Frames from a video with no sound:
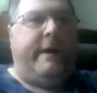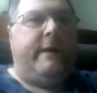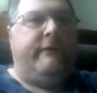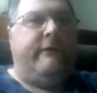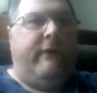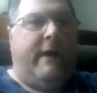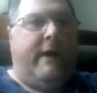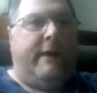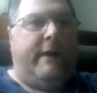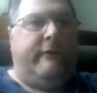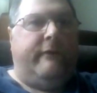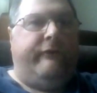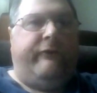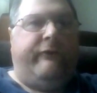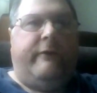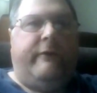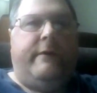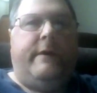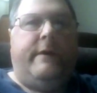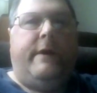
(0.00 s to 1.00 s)

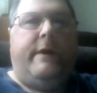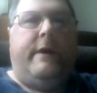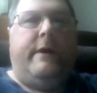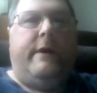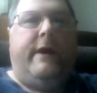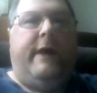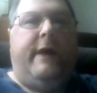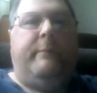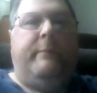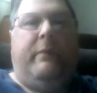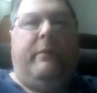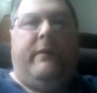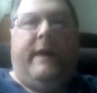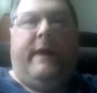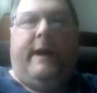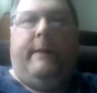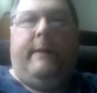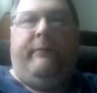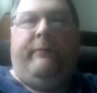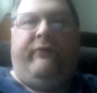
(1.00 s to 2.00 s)
intends, he
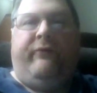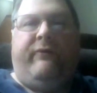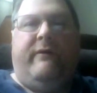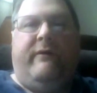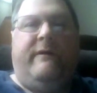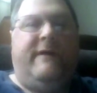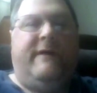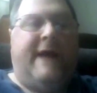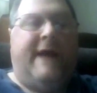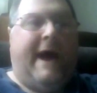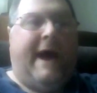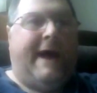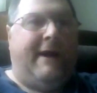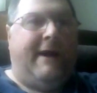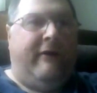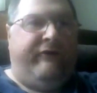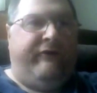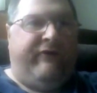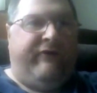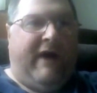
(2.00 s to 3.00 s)
believes that
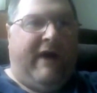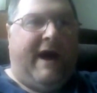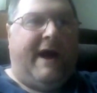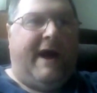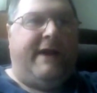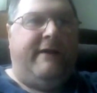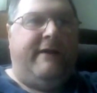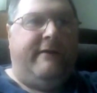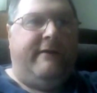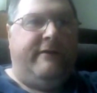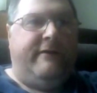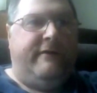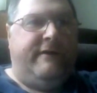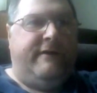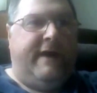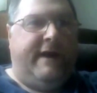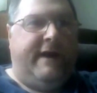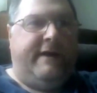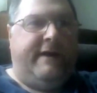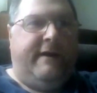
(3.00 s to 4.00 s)
Assad
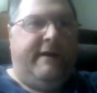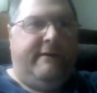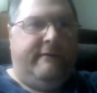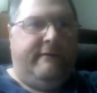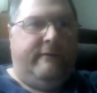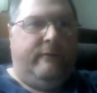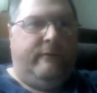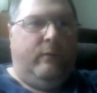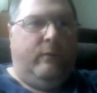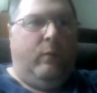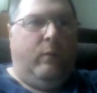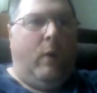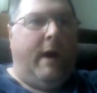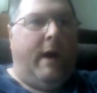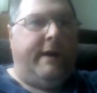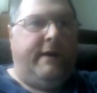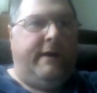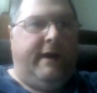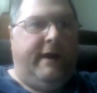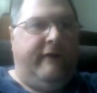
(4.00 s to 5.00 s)
did
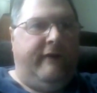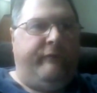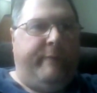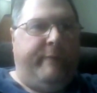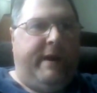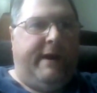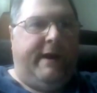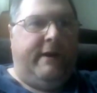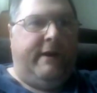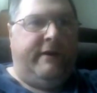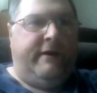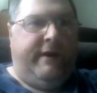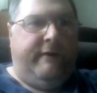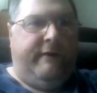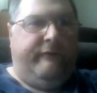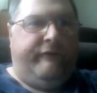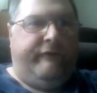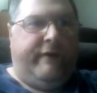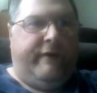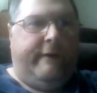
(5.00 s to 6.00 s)
what he's being
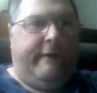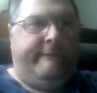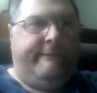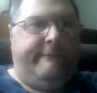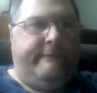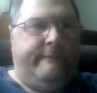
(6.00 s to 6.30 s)
accused of,